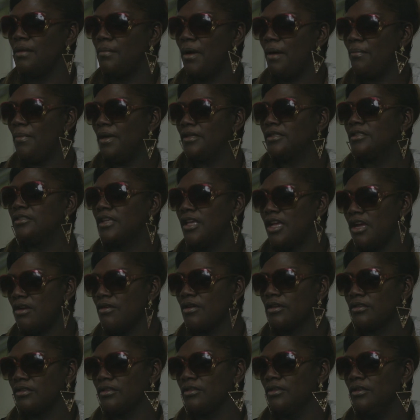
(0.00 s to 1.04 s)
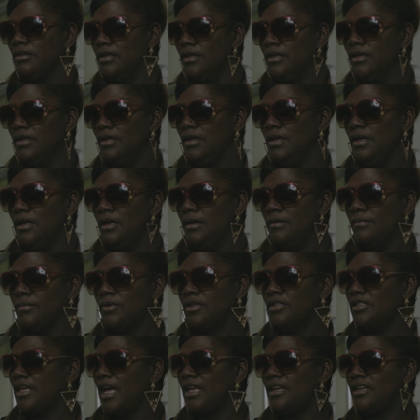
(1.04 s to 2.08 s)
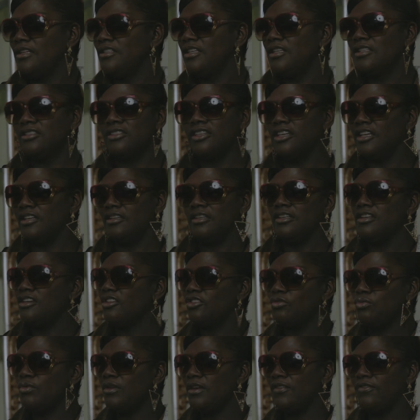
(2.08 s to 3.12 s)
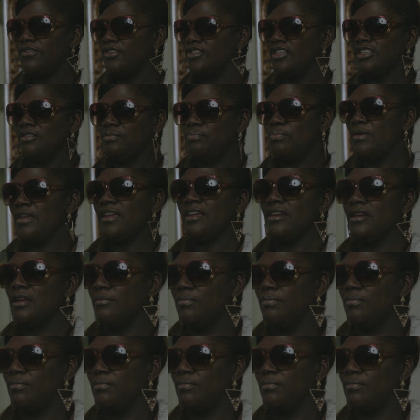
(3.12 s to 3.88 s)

and about my character. Mm -hmm. Because I didn't just get Dee Dee Sweetie for just being